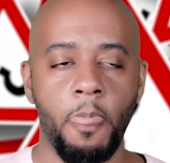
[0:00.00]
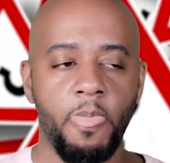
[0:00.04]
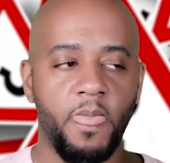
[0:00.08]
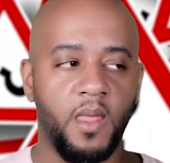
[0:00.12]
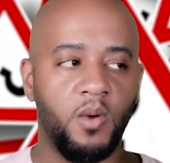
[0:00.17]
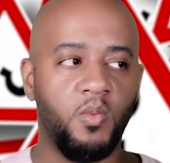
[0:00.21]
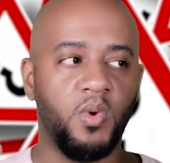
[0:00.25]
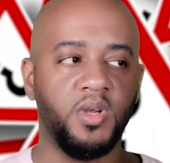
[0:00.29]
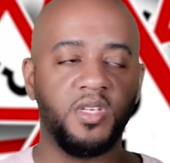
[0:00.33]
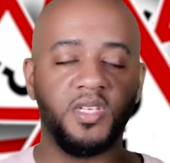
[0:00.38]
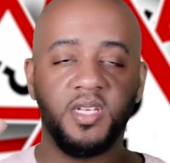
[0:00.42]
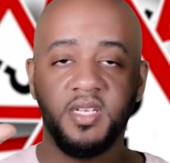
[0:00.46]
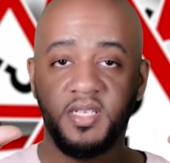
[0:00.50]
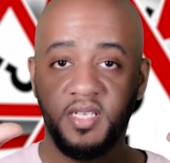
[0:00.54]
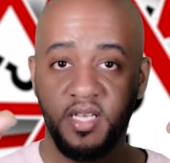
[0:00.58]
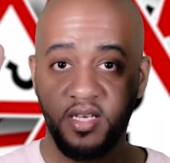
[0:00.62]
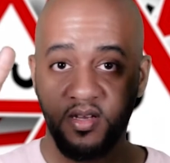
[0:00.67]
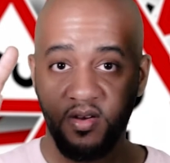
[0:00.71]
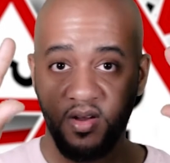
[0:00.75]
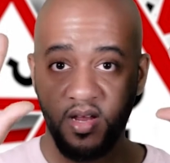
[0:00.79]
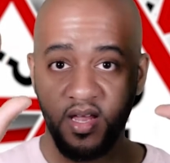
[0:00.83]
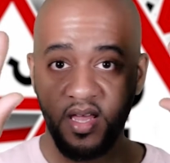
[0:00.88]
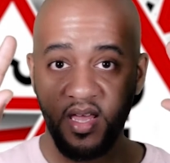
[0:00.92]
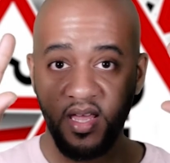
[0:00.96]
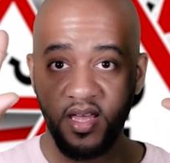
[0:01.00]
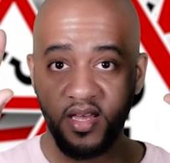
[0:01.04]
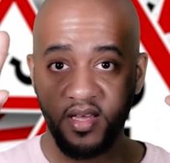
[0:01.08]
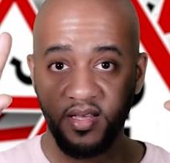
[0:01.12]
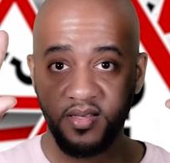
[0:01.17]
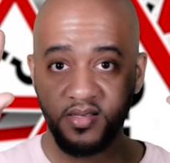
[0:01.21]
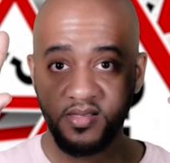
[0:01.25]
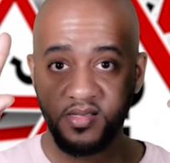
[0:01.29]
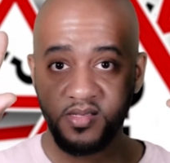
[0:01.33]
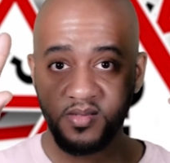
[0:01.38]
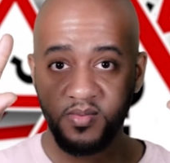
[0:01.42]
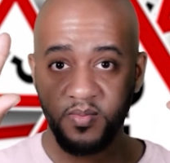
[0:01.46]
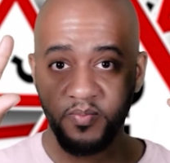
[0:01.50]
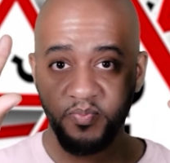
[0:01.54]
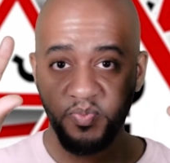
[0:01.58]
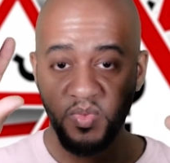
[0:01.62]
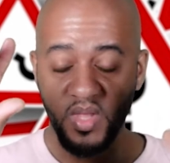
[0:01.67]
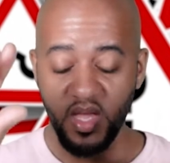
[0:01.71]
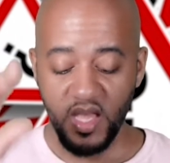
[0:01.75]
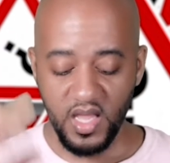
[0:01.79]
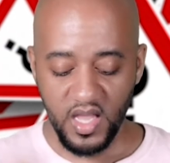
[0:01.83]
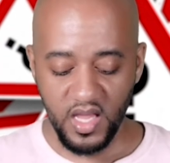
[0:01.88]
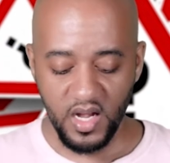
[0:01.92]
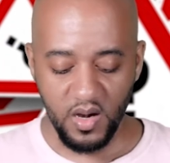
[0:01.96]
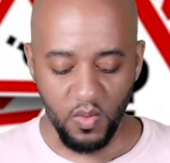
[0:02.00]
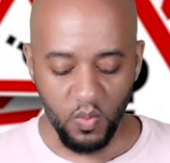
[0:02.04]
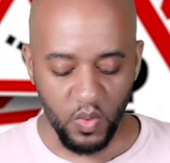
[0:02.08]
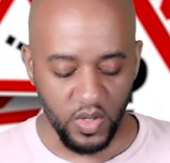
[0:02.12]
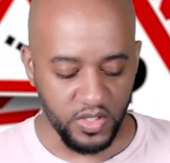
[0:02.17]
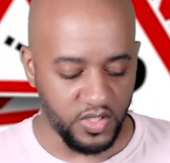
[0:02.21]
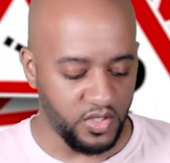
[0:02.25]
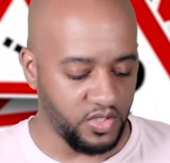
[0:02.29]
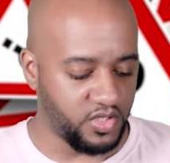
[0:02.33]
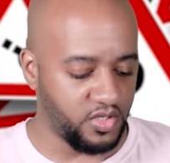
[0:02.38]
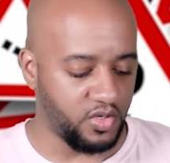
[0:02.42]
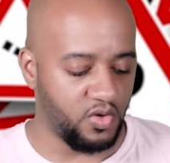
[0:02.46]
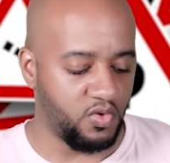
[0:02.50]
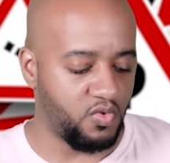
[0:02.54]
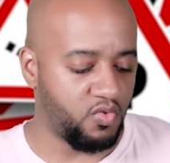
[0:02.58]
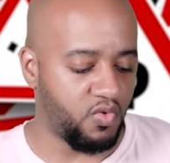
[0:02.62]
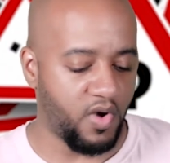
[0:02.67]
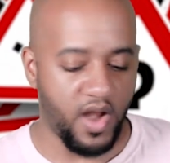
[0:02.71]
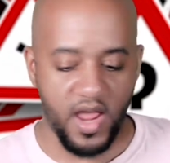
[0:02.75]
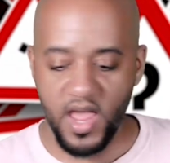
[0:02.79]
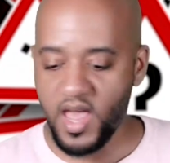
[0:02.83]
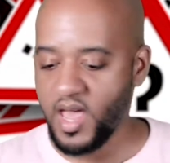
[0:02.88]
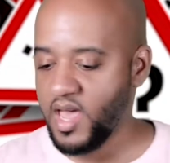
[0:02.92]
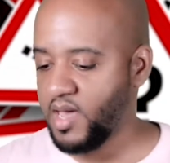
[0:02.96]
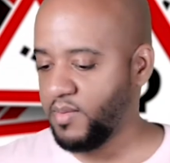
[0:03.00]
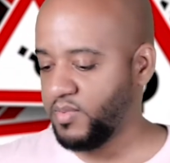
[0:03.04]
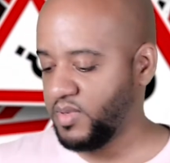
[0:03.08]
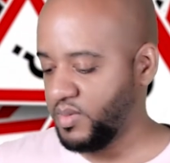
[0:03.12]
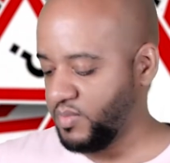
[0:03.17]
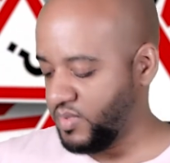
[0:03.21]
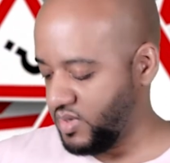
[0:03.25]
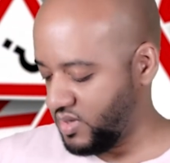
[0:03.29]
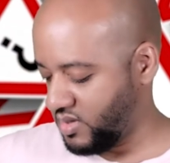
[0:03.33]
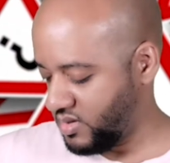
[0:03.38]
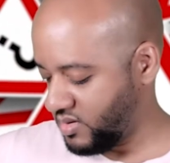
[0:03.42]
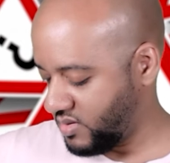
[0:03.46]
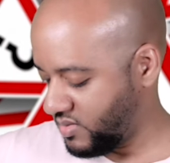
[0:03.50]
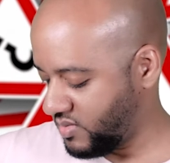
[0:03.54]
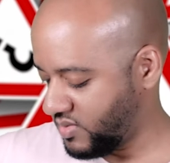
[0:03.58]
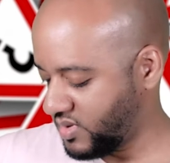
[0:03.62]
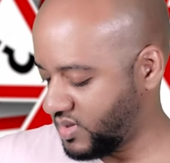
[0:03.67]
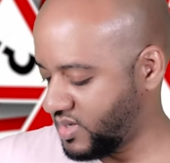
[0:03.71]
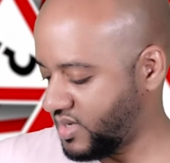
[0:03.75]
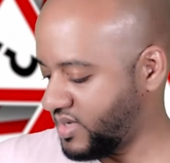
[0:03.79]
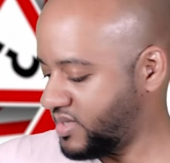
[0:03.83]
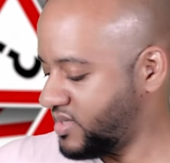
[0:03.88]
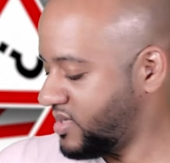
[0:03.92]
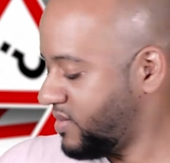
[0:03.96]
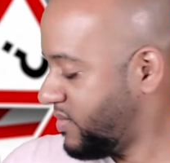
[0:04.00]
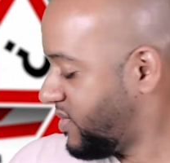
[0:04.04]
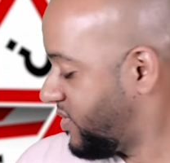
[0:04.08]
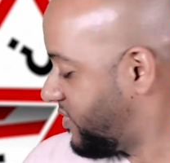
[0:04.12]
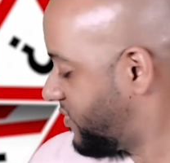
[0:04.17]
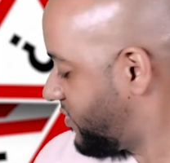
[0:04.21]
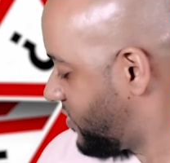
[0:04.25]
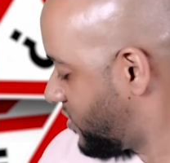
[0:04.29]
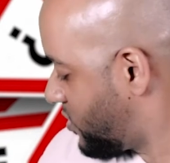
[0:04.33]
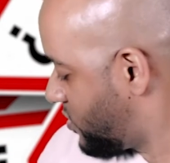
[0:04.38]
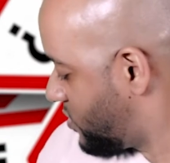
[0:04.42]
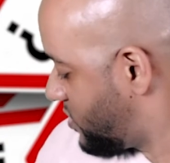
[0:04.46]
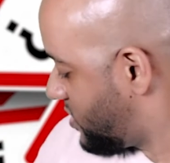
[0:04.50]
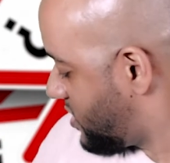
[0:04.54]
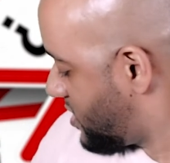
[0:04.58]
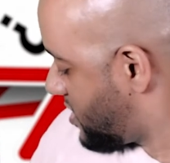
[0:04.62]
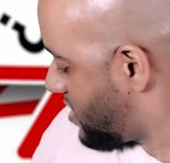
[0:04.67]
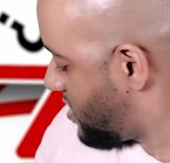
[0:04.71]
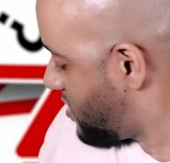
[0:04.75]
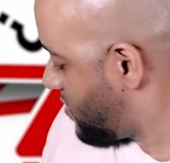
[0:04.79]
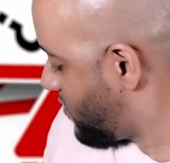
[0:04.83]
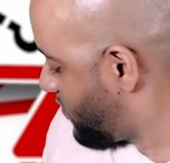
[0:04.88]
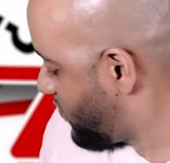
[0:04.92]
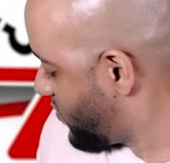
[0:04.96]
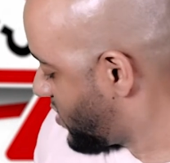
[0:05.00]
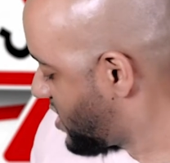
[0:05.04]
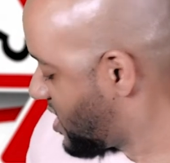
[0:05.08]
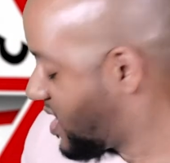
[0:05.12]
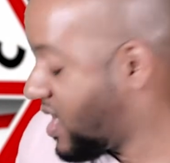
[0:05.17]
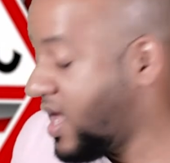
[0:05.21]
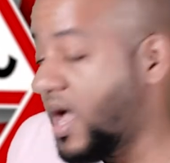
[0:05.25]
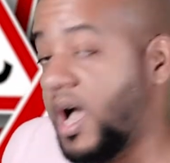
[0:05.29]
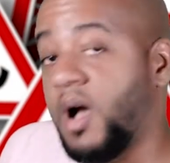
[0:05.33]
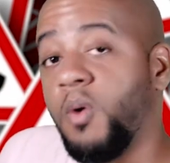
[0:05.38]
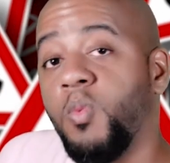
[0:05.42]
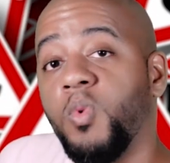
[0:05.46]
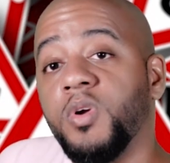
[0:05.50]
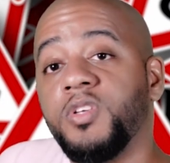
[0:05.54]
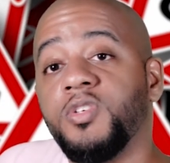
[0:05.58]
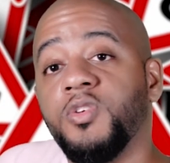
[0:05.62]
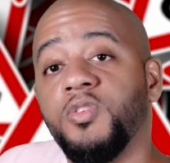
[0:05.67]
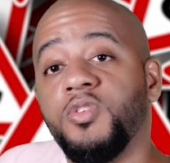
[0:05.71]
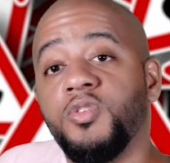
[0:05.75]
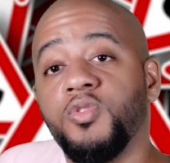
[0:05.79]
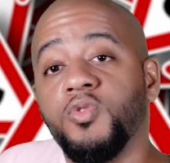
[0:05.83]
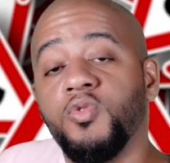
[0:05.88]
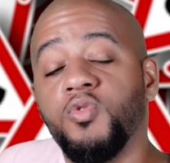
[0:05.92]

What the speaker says: I want you to take your hands and I want you to grab, let me kind of set my phone down. I want you to